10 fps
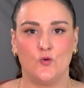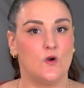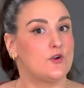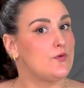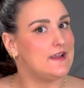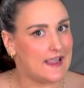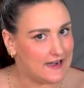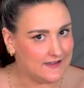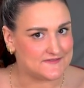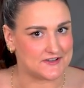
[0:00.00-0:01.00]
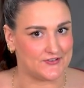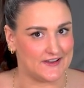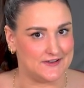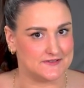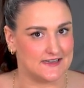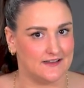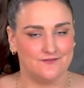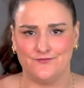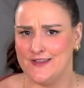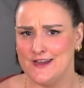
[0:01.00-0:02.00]
What creatives are they
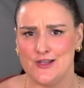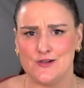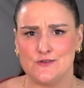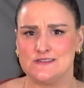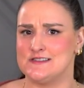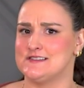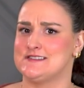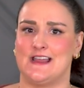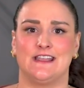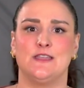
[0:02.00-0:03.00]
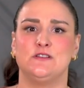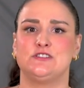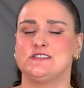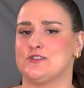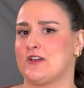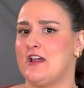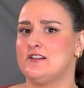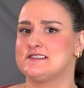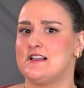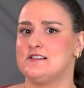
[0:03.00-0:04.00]
using? Videos, static images, or
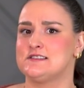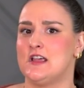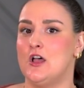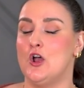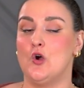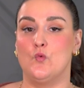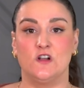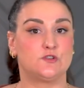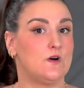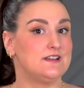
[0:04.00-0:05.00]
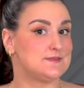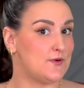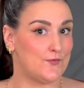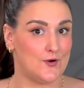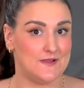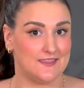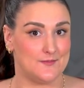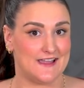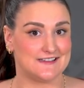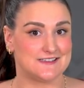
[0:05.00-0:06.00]
carousels? Which one is performing
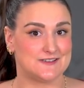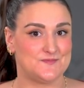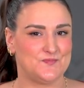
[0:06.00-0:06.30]
the best?